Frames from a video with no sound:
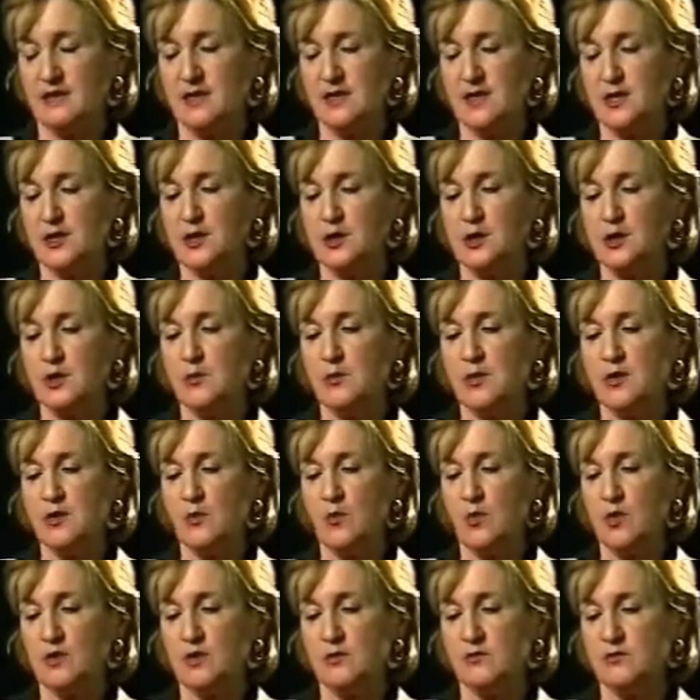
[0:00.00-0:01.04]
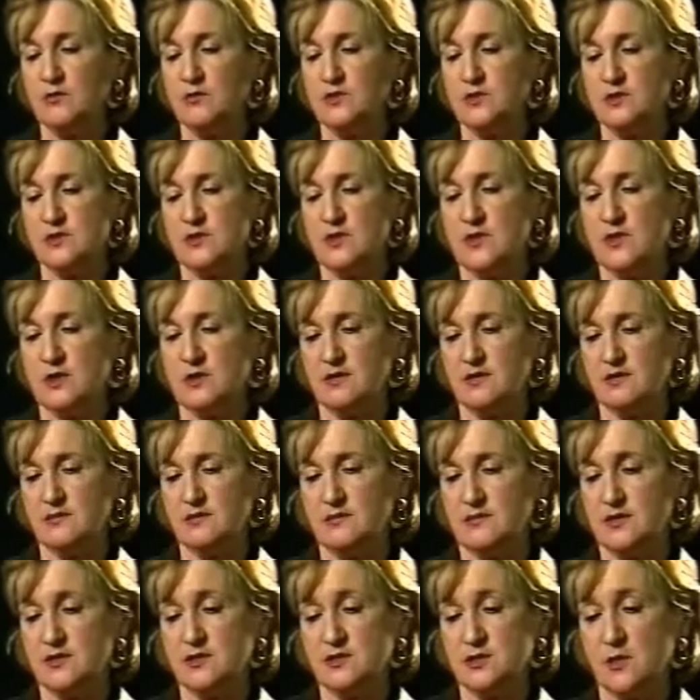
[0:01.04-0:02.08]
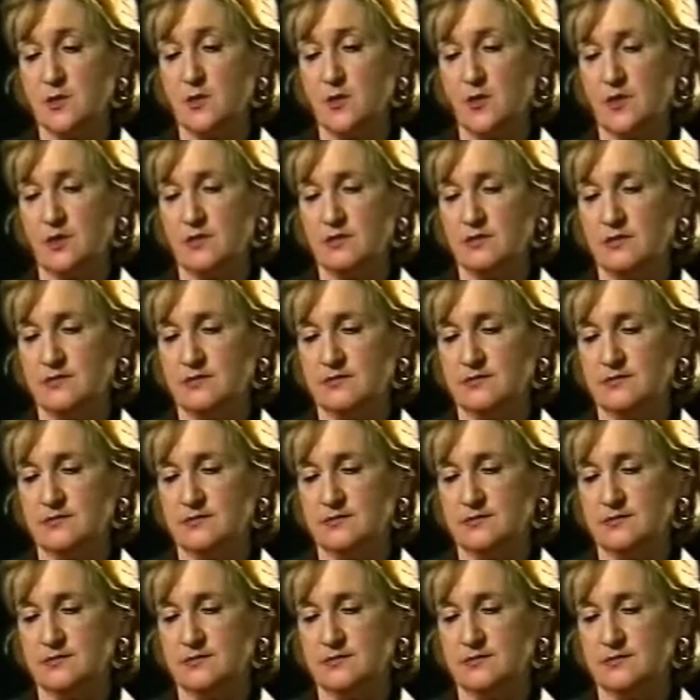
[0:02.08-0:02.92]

I think he could have been a wonderful son to someone.